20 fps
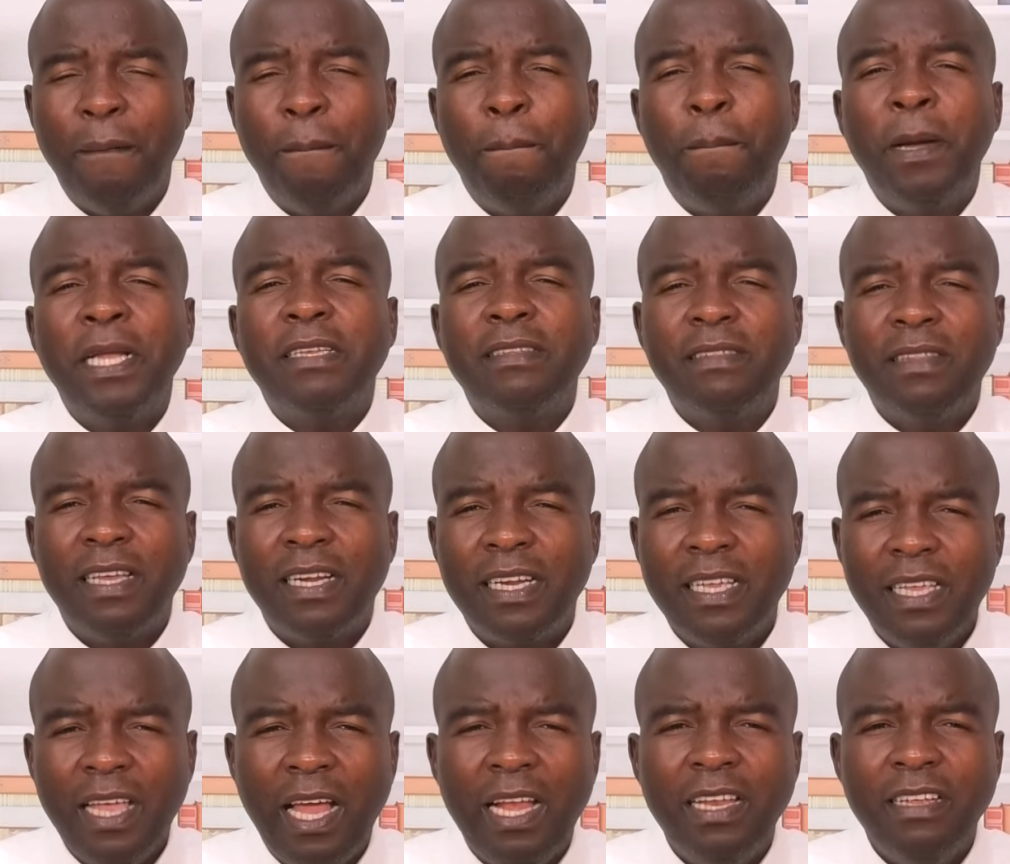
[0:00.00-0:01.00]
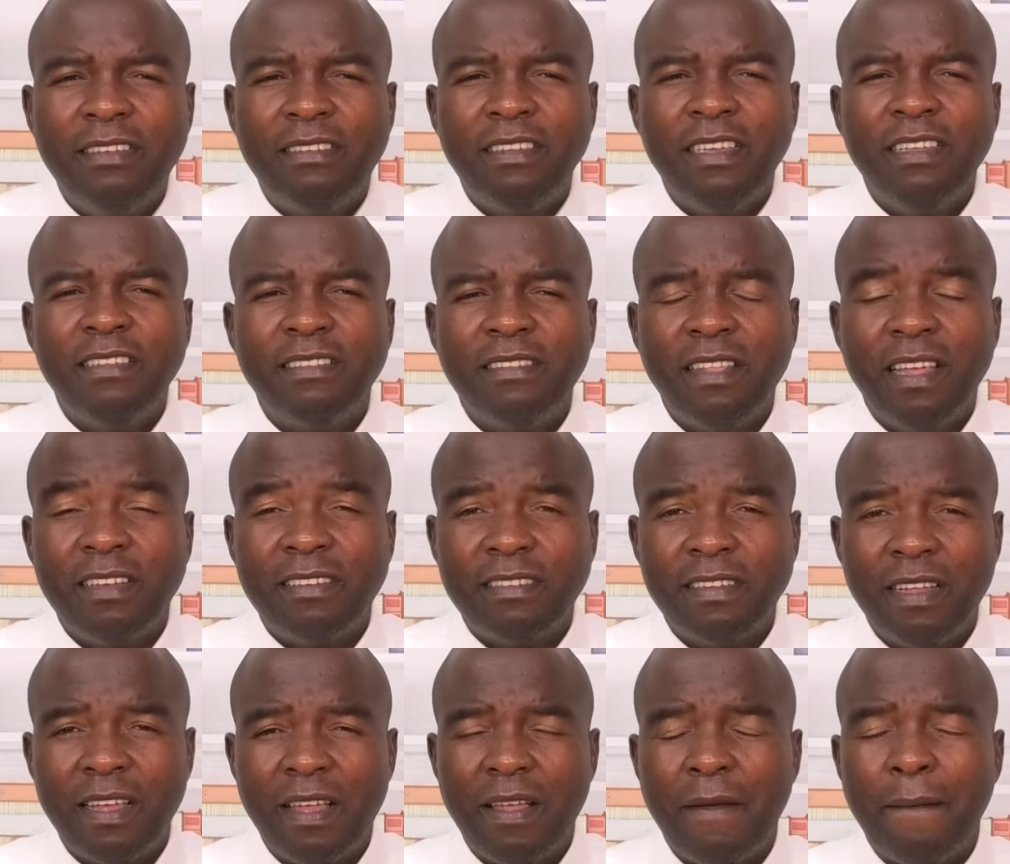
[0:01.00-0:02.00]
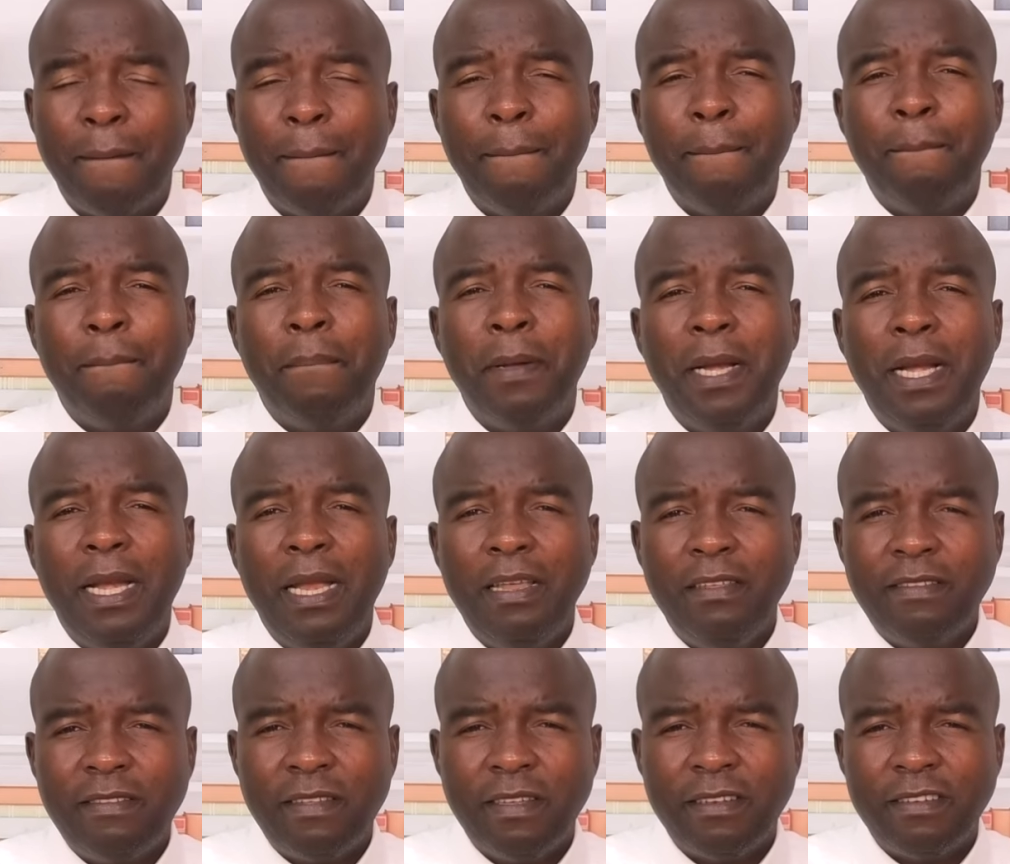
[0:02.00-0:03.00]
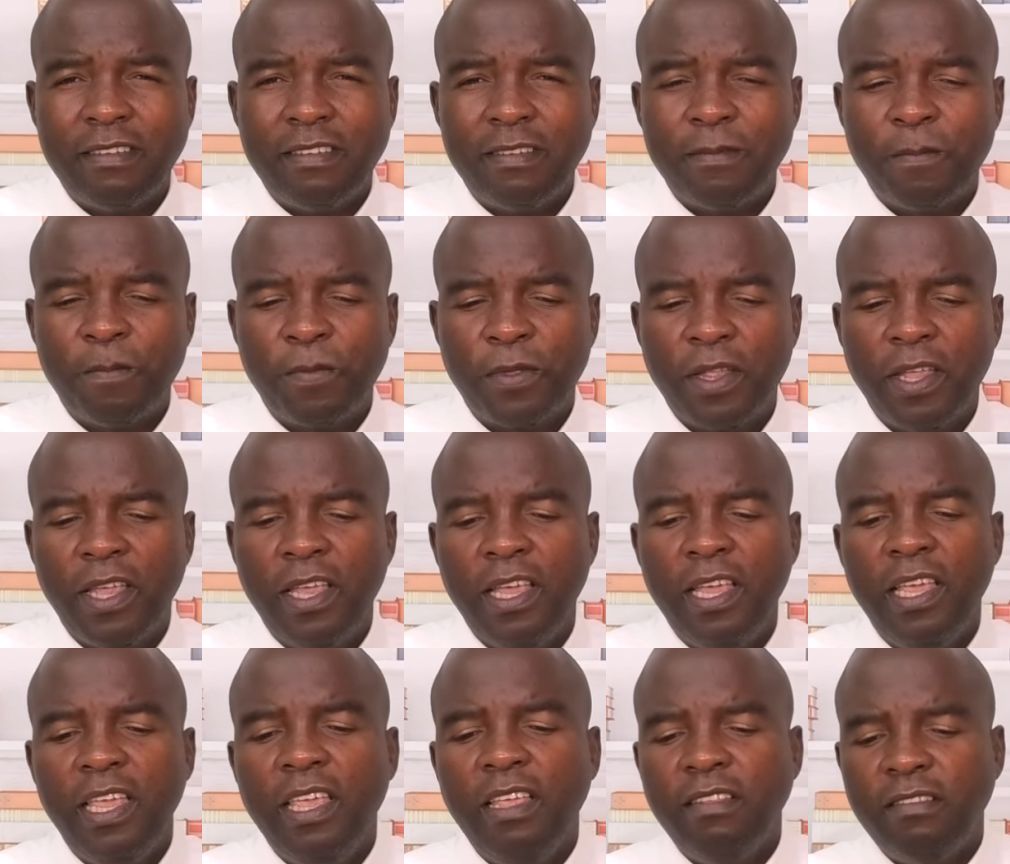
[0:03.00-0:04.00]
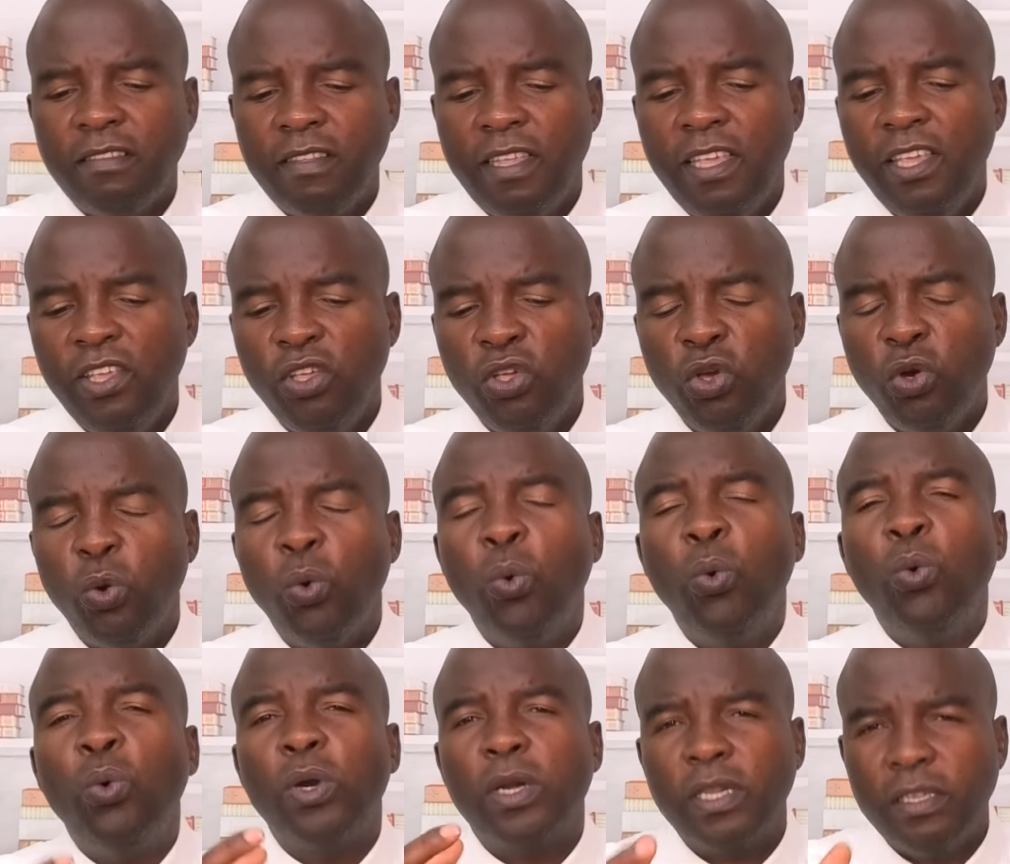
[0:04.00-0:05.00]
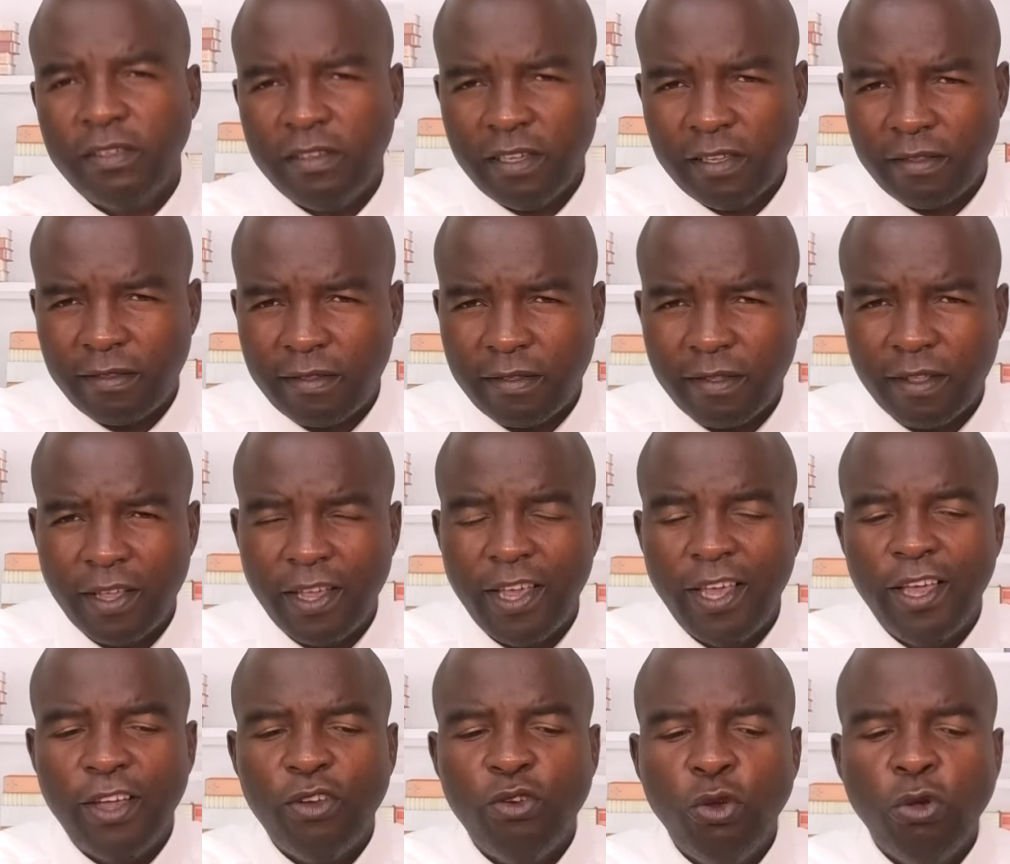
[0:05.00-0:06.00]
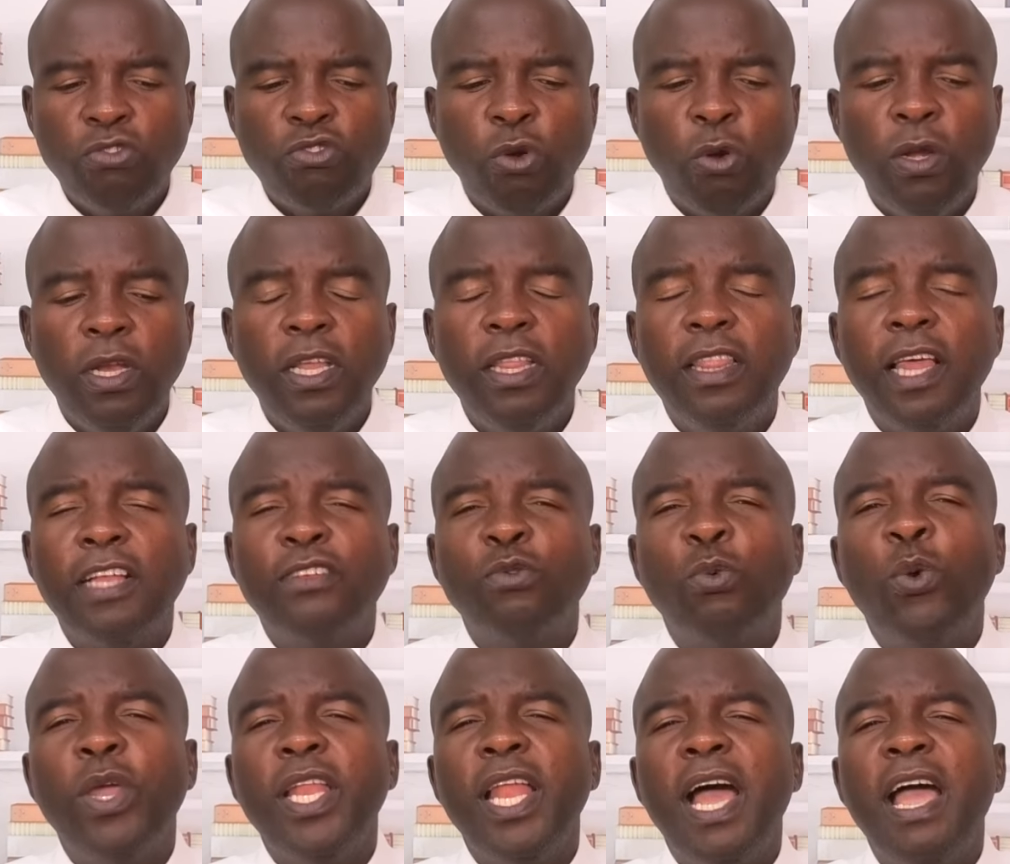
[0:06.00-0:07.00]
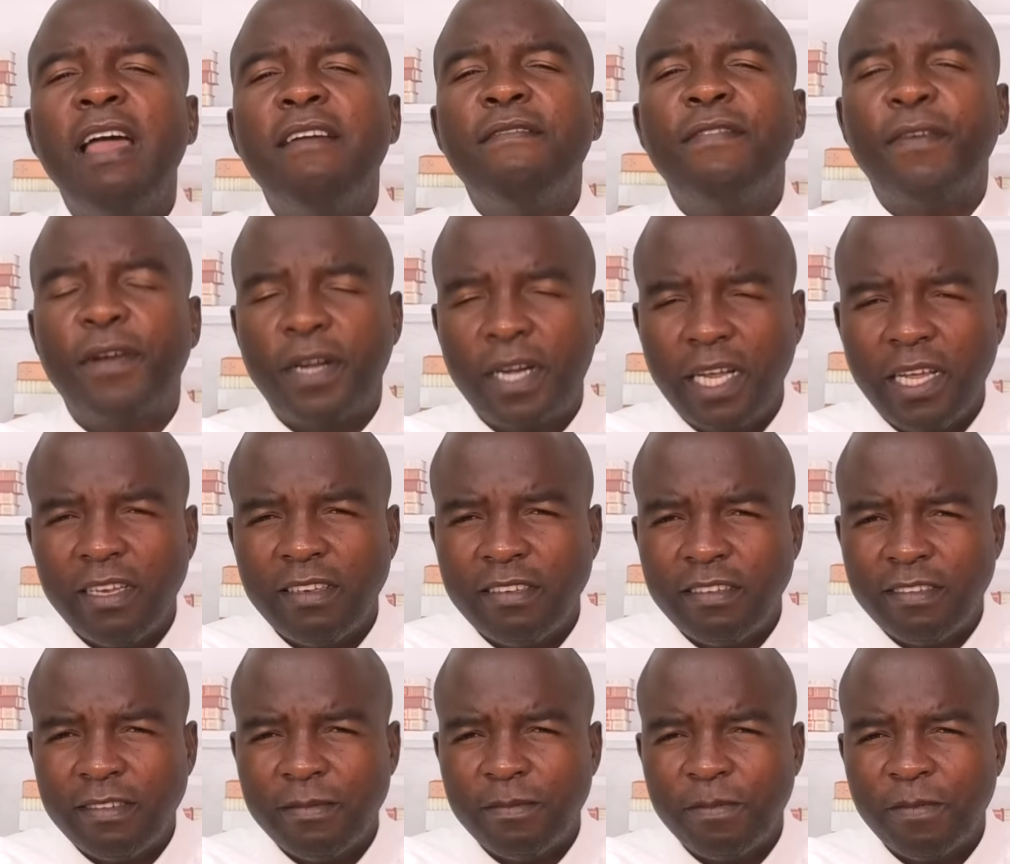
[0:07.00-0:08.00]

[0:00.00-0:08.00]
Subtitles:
But the reality is that blessed is he who readeth. Not only that, when I have read,